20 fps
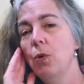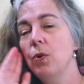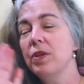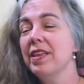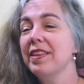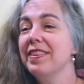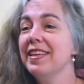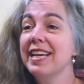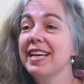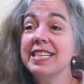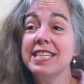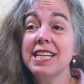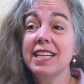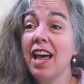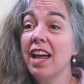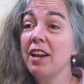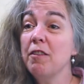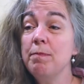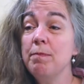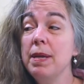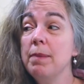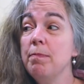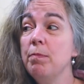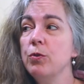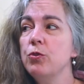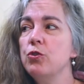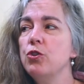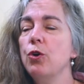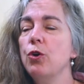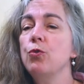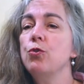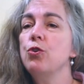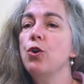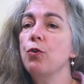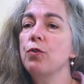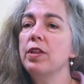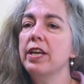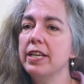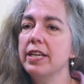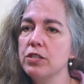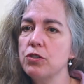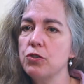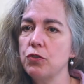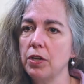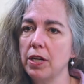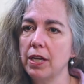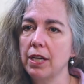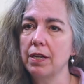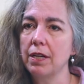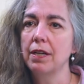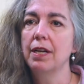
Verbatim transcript: But well, the thing is, a lot of people don't know the history.